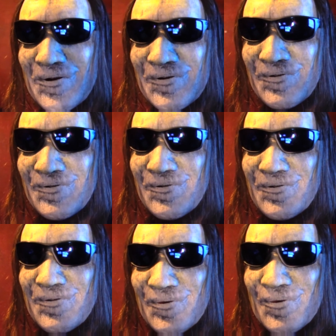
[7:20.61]
I can
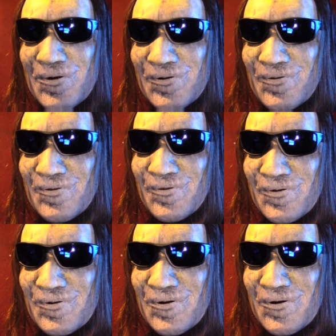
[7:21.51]
rest for
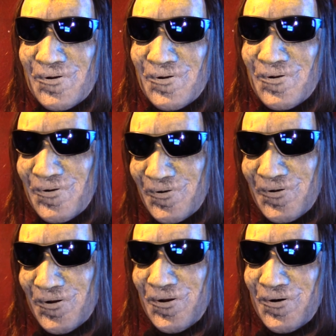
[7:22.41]
the night and then
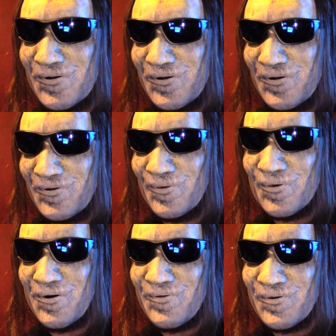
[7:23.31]
hit it again and
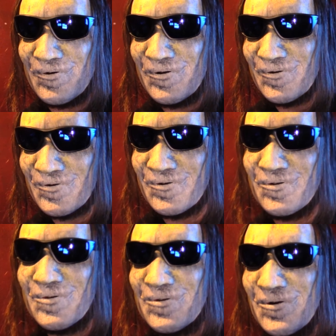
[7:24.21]
drive for another
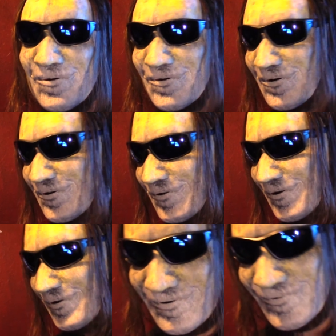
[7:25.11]
36 hours the next
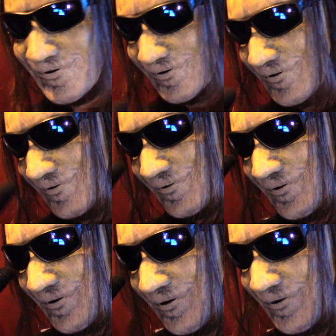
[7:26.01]
day. I'm not kidding.
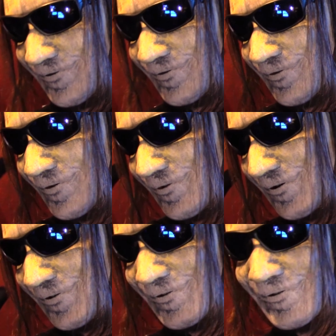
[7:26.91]

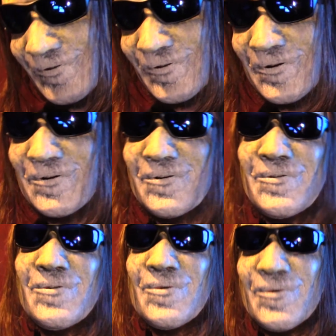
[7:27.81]
Every
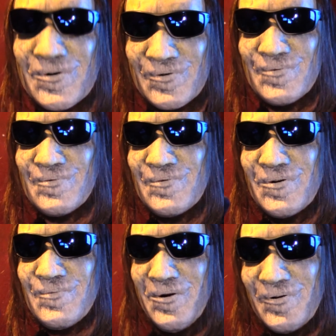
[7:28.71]
single room
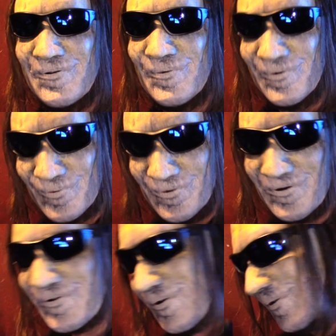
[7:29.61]
apparently was
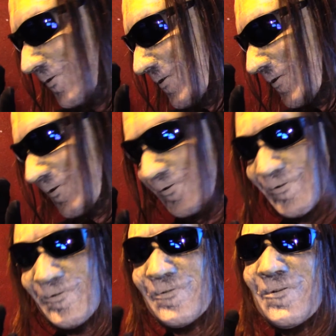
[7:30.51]
booked. I
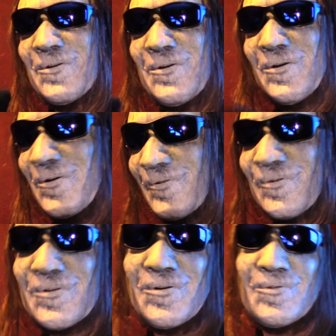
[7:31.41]
called
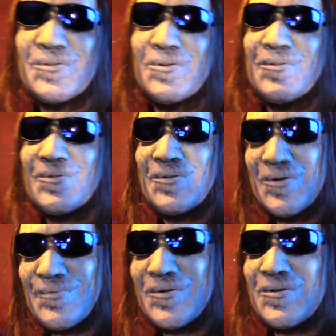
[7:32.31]
every hotel.
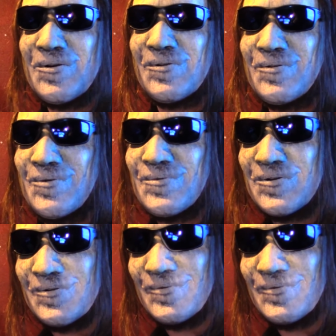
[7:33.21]
Nobody had an opening.